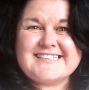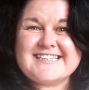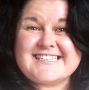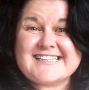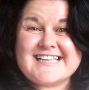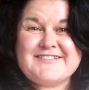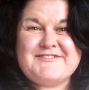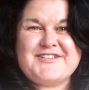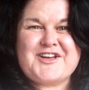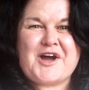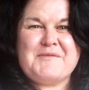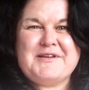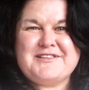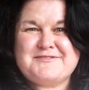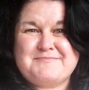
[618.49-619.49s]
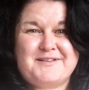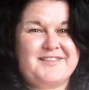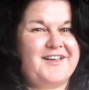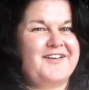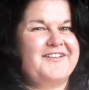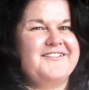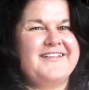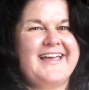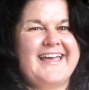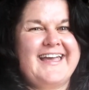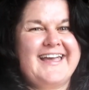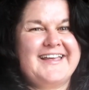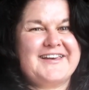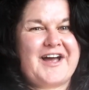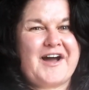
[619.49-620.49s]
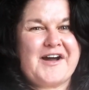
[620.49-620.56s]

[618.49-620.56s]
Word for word: Just leave your comments below and